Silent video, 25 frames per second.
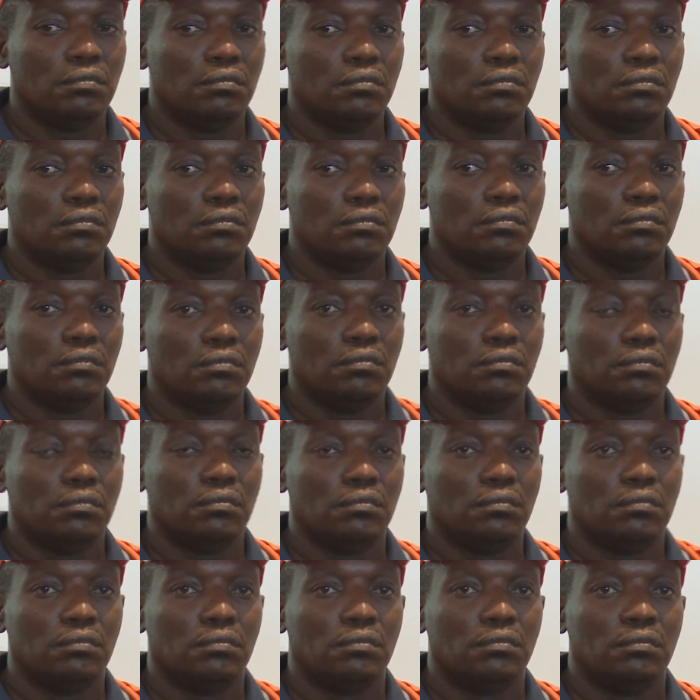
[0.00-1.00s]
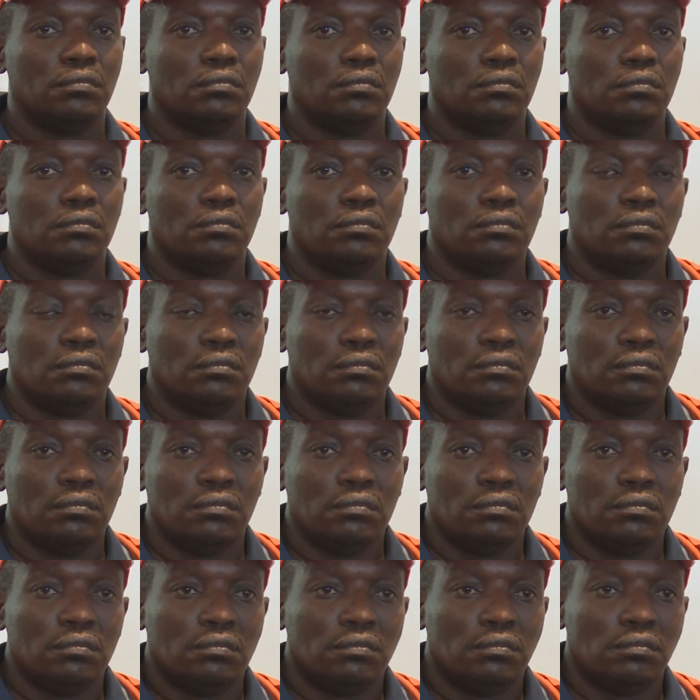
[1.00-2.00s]

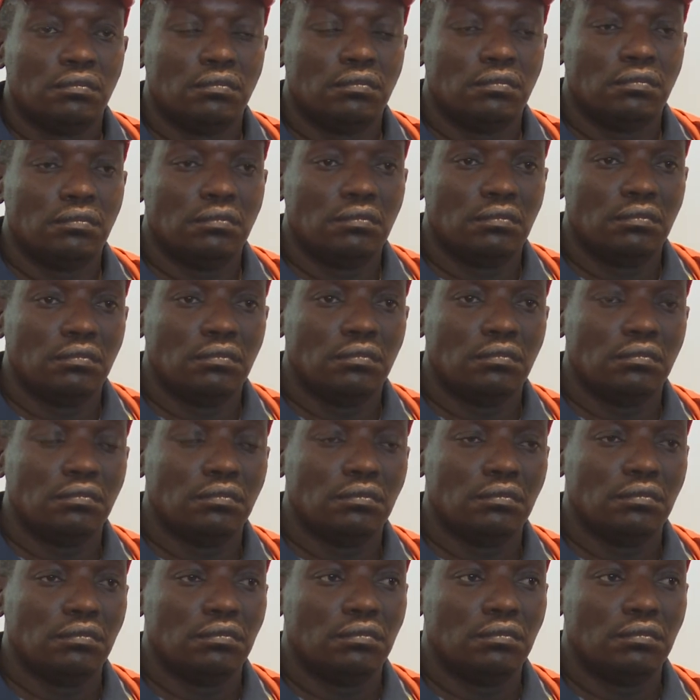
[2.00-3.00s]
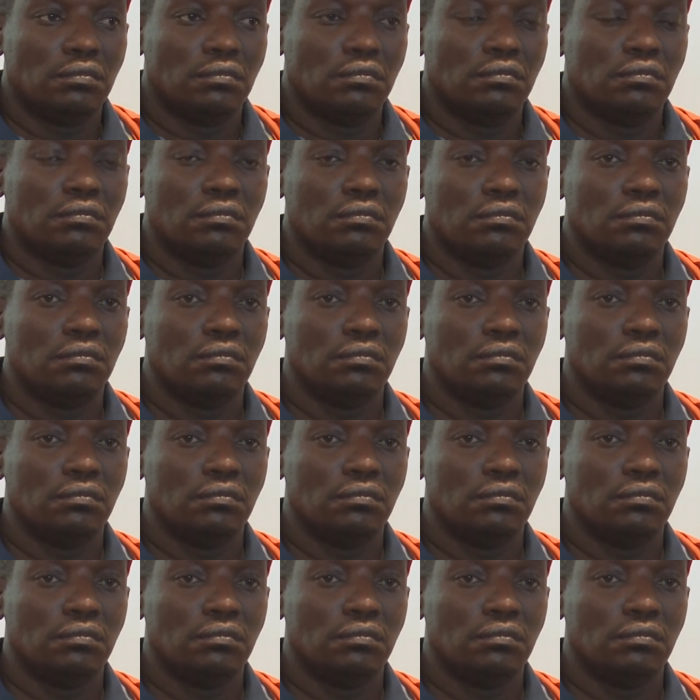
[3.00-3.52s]
[no speech]